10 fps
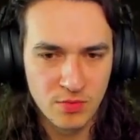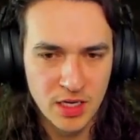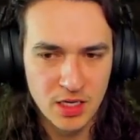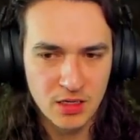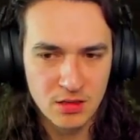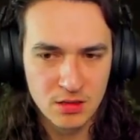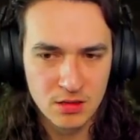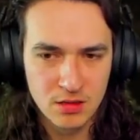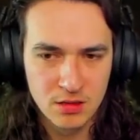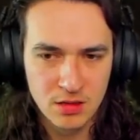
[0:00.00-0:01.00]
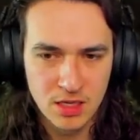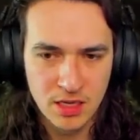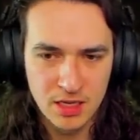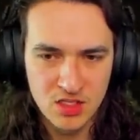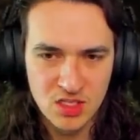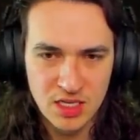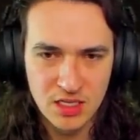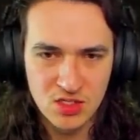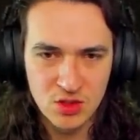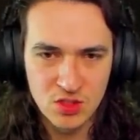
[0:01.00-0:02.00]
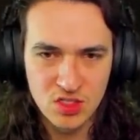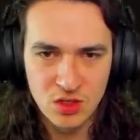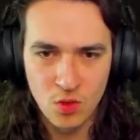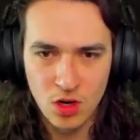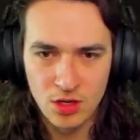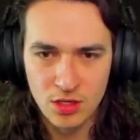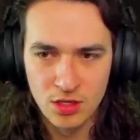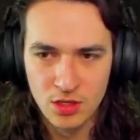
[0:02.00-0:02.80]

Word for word: man. Okay, let's do this in the water.